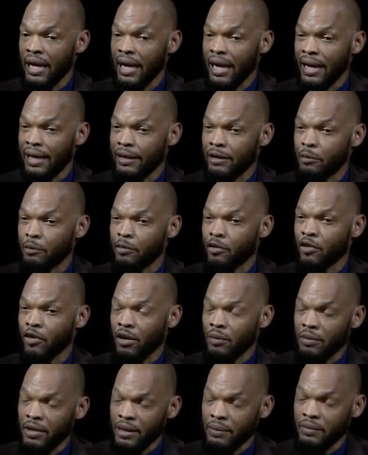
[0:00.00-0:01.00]
And the
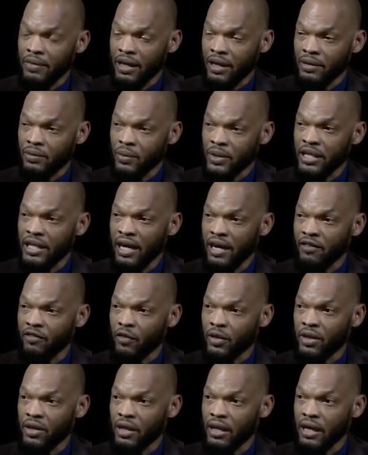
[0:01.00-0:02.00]
problem that we have
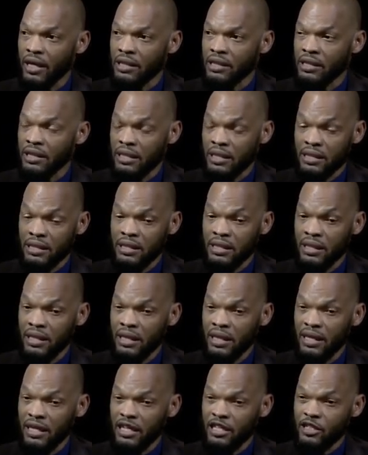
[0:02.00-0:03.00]
with that is
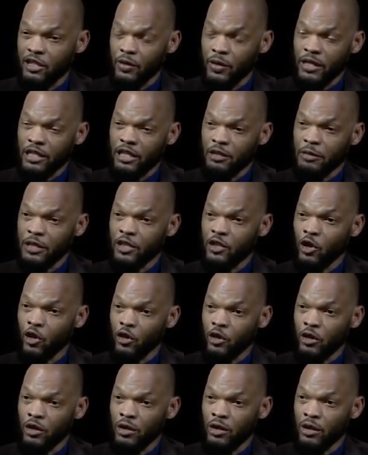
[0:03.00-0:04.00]
it going to be
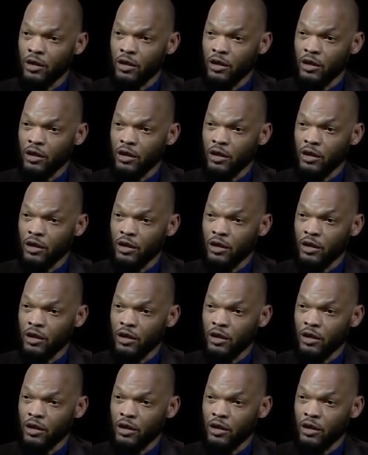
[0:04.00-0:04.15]
done